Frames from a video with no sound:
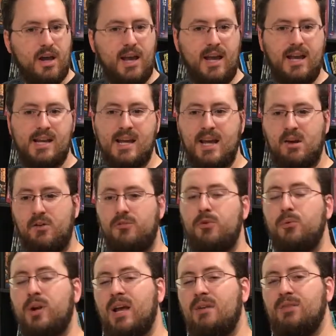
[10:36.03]
and how if you
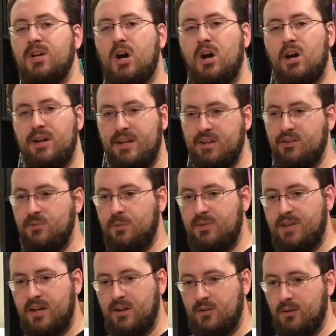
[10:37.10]
want to have an audience with
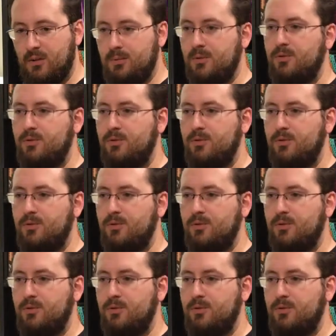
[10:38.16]
that group,